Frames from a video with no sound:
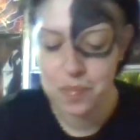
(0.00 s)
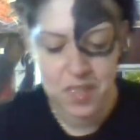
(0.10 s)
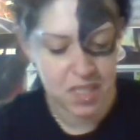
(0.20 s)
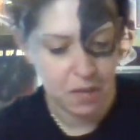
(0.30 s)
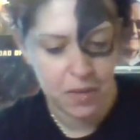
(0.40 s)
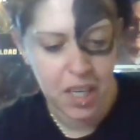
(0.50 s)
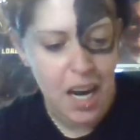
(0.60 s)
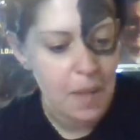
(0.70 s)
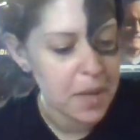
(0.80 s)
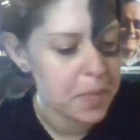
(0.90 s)
Different
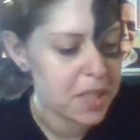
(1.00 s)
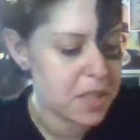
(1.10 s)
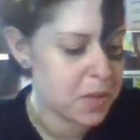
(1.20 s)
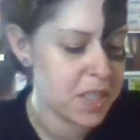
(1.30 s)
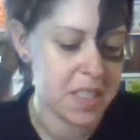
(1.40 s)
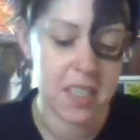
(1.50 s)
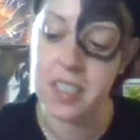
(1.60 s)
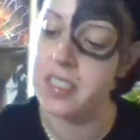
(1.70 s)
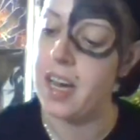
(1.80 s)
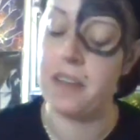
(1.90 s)
comic book
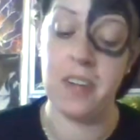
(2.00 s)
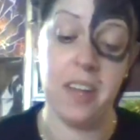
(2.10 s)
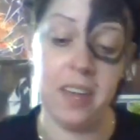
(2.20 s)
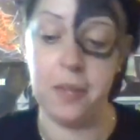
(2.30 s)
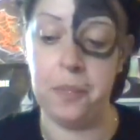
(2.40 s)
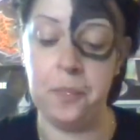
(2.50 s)
sources, everything.